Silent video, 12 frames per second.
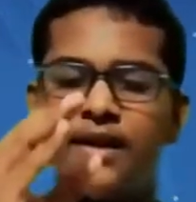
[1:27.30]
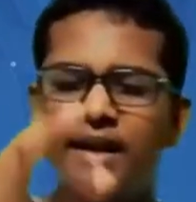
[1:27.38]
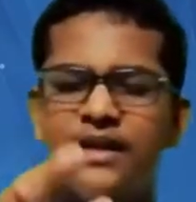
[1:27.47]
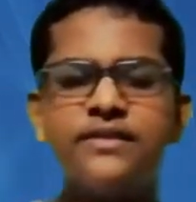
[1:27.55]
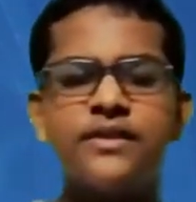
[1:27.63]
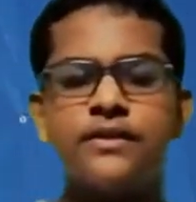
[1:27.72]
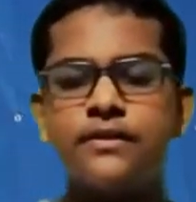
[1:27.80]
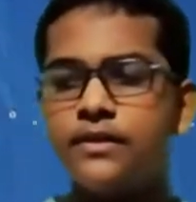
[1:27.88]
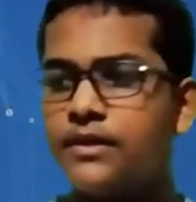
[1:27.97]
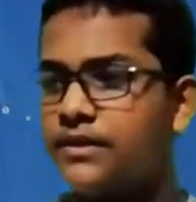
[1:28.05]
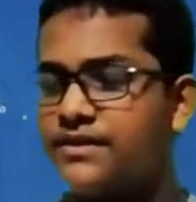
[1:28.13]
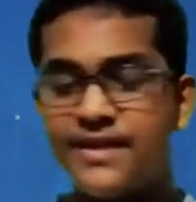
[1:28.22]
it
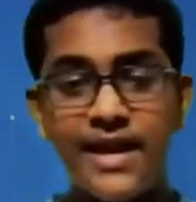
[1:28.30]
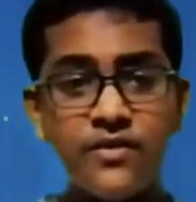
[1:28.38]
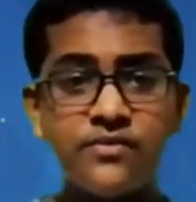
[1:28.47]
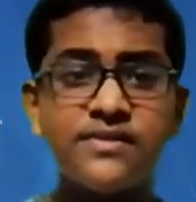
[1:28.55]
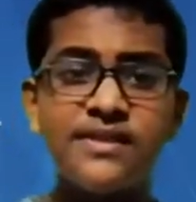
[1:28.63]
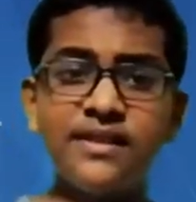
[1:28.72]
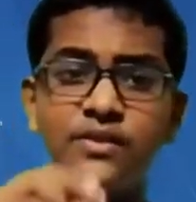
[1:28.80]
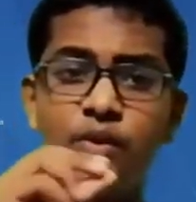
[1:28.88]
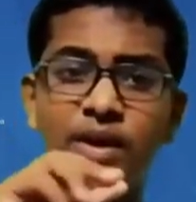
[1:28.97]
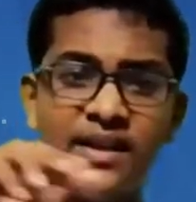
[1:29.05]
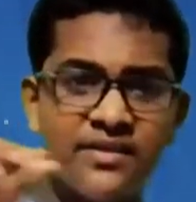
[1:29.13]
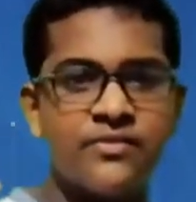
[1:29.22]
saves your
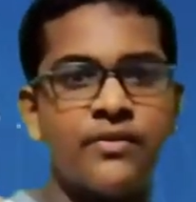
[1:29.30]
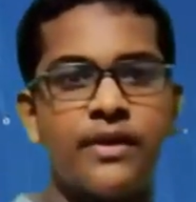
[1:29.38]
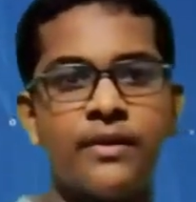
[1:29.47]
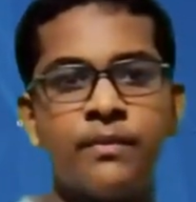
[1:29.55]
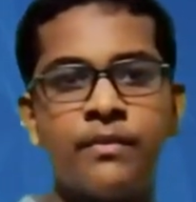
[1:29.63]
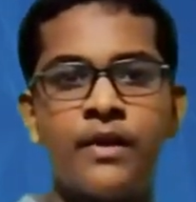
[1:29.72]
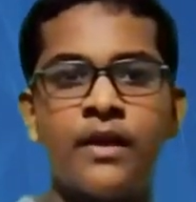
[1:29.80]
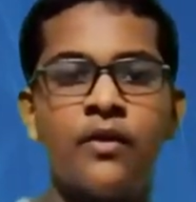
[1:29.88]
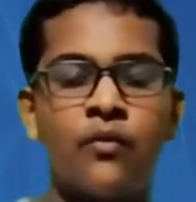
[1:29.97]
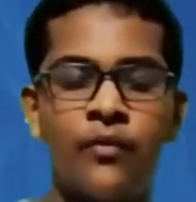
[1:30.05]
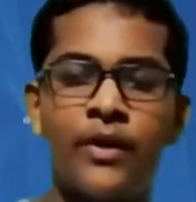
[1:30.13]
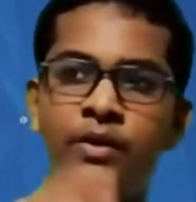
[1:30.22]
history.
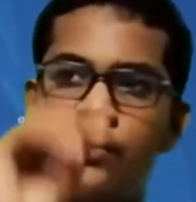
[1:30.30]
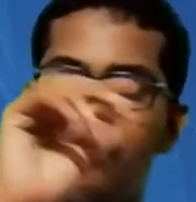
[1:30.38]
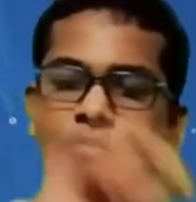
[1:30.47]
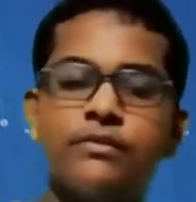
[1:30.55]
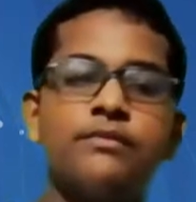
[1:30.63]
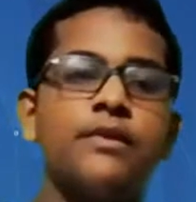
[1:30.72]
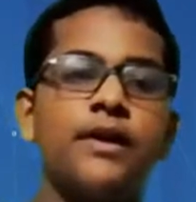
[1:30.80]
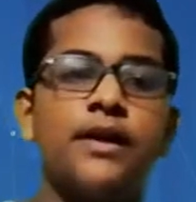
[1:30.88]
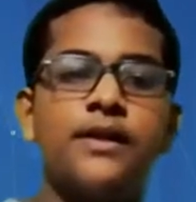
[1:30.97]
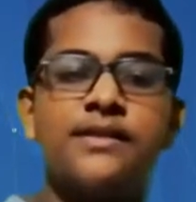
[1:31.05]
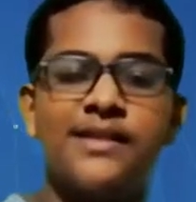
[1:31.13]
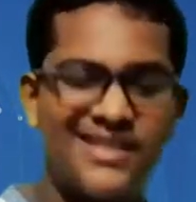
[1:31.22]
When you
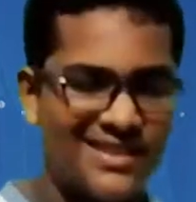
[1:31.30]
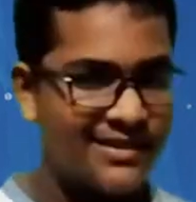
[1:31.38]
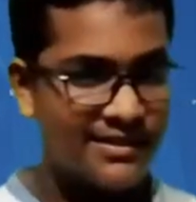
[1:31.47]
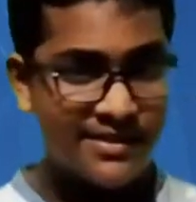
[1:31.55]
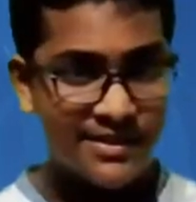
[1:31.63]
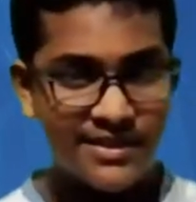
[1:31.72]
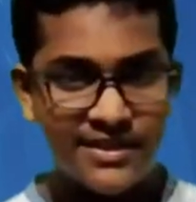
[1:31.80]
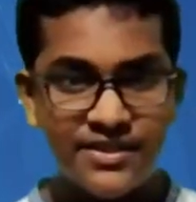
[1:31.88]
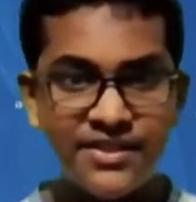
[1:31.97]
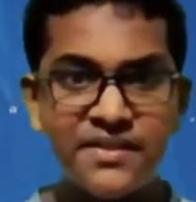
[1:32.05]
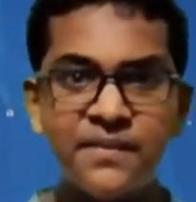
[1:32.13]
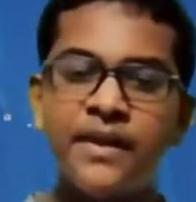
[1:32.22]
search in the search
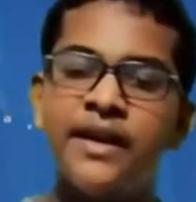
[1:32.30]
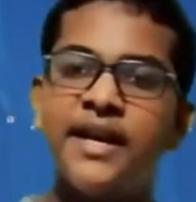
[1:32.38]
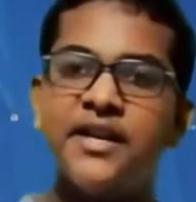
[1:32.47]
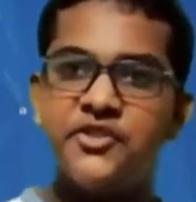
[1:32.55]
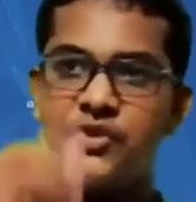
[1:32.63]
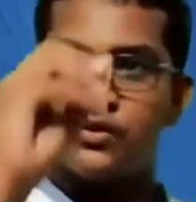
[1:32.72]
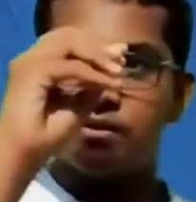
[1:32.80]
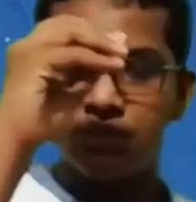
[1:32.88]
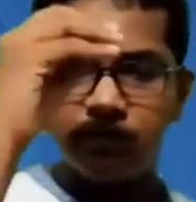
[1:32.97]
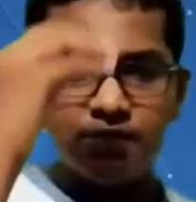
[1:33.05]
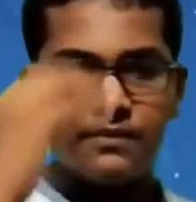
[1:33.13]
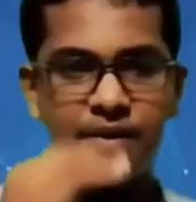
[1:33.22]
engine, it shows
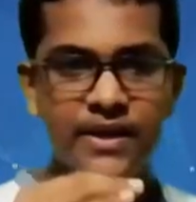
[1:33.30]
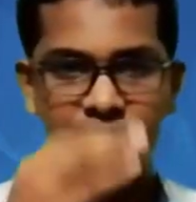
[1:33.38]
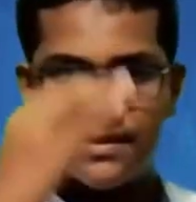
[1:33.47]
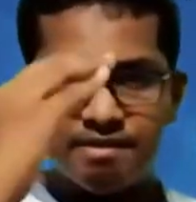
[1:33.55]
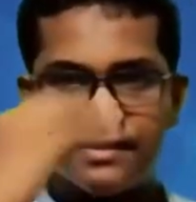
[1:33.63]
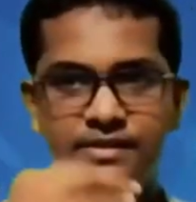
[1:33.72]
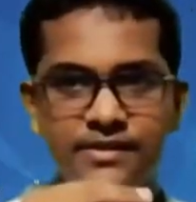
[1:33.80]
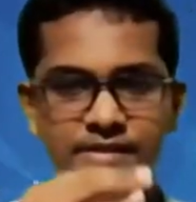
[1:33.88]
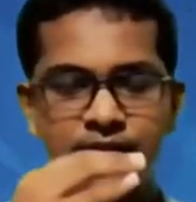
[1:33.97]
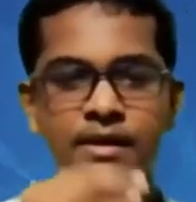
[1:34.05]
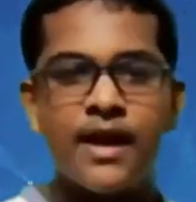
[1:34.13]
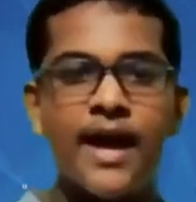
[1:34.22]
the previous
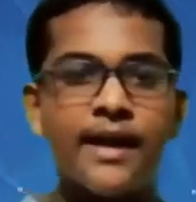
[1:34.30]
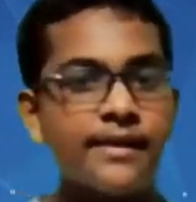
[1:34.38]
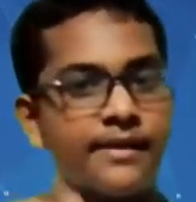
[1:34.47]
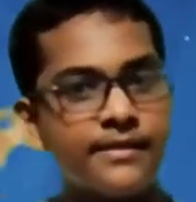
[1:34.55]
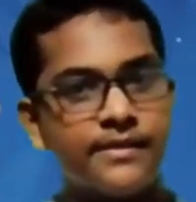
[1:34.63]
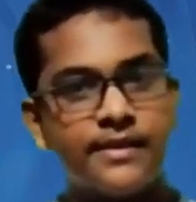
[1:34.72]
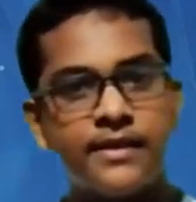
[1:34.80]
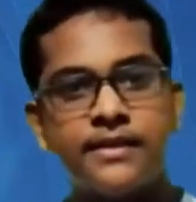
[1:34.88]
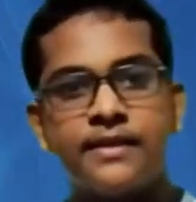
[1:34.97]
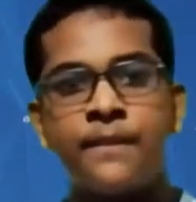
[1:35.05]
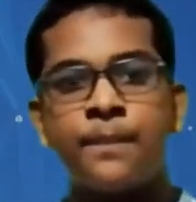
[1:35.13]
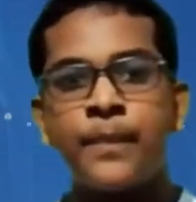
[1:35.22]
searches, and in
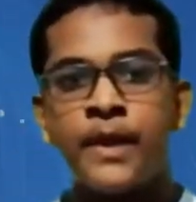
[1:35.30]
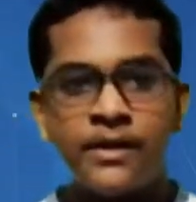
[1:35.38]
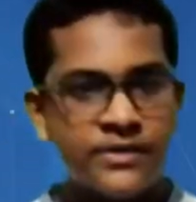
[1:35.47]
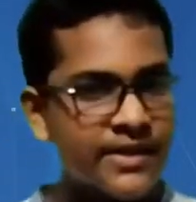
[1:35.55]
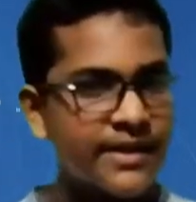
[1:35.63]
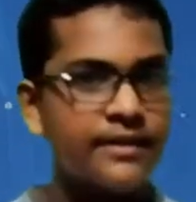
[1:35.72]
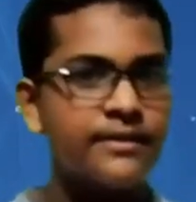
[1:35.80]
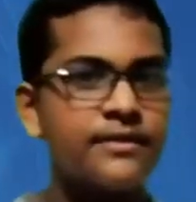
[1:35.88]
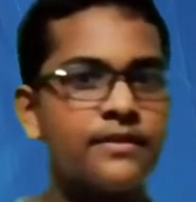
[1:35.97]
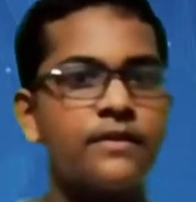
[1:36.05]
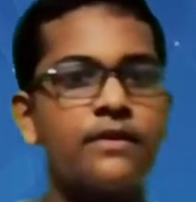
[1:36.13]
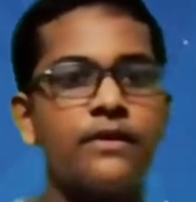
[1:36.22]
the settings,
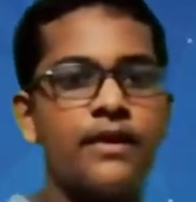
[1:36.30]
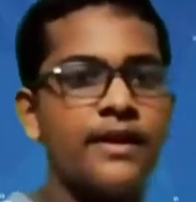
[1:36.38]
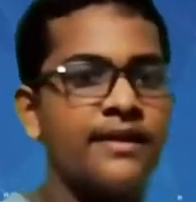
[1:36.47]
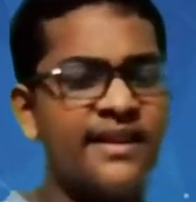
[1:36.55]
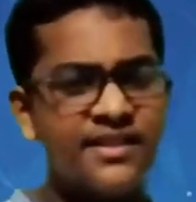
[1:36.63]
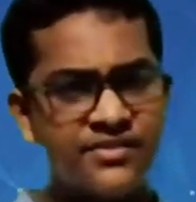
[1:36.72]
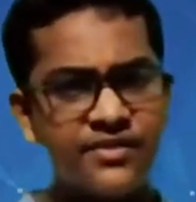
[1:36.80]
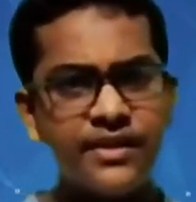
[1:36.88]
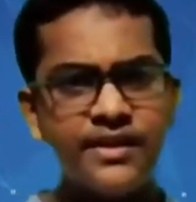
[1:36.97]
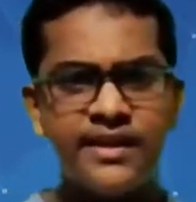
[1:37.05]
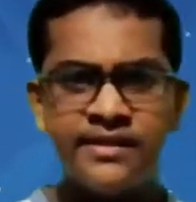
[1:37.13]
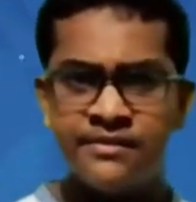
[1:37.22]
in history
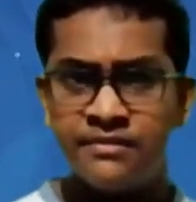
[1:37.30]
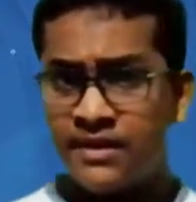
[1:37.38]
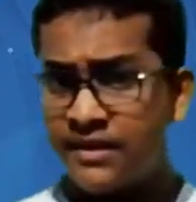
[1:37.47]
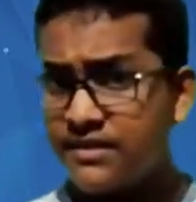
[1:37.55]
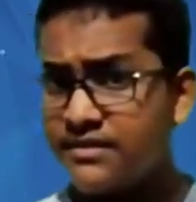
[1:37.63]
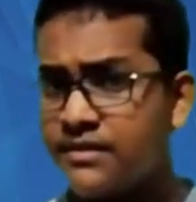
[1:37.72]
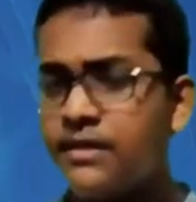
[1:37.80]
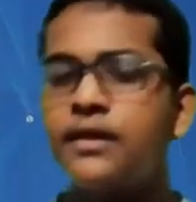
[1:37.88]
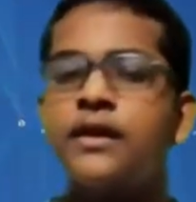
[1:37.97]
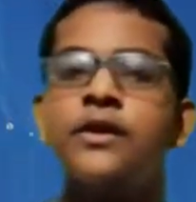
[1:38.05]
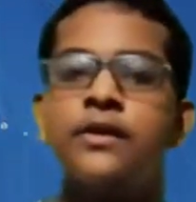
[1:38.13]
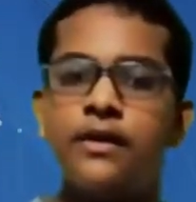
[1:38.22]
settings,
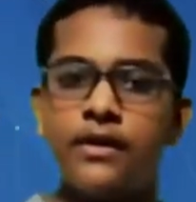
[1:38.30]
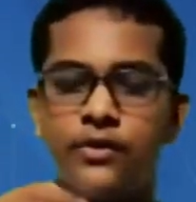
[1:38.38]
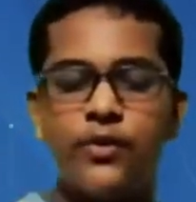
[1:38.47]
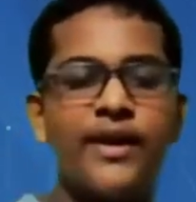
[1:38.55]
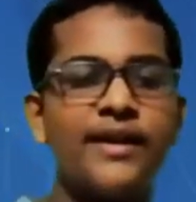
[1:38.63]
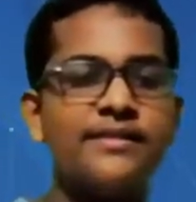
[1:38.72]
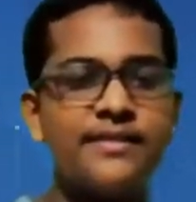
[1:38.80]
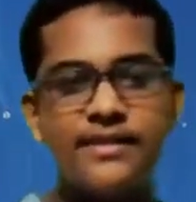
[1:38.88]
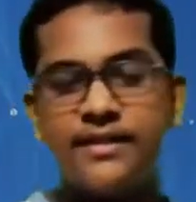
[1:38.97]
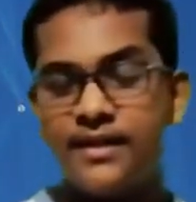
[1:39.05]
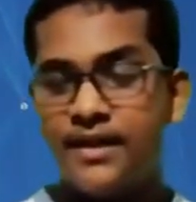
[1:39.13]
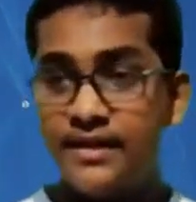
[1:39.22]
you can see
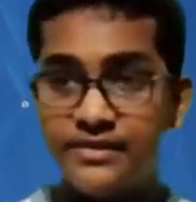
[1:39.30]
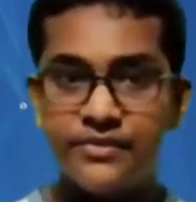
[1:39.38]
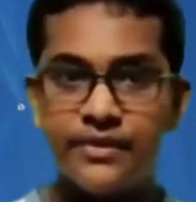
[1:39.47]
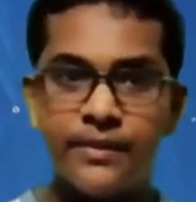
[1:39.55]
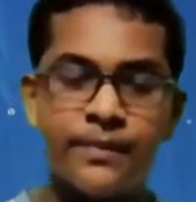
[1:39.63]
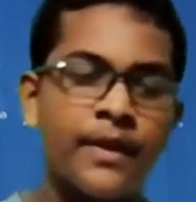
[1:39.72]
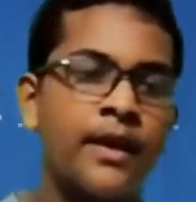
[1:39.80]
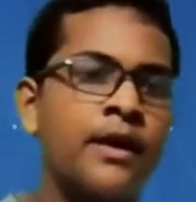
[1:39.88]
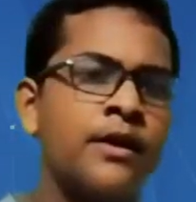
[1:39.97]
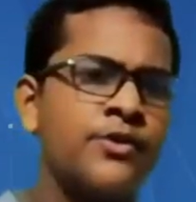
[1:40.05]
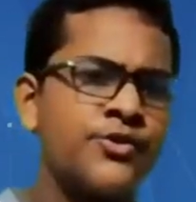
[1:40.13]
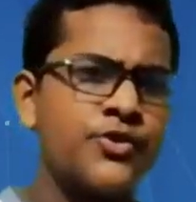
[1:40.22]
the history.
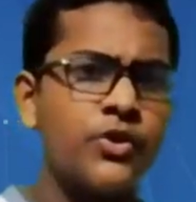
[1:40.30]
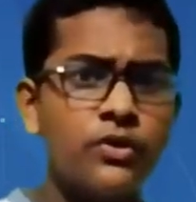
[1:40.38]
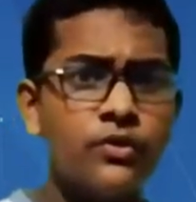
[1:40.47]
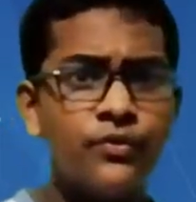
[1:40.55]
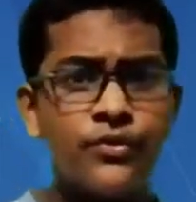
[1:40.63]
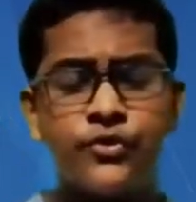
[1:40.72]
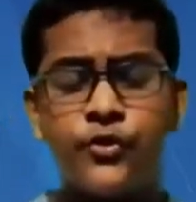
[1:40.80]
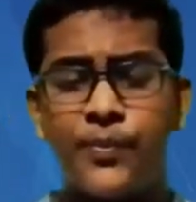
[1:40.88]
So to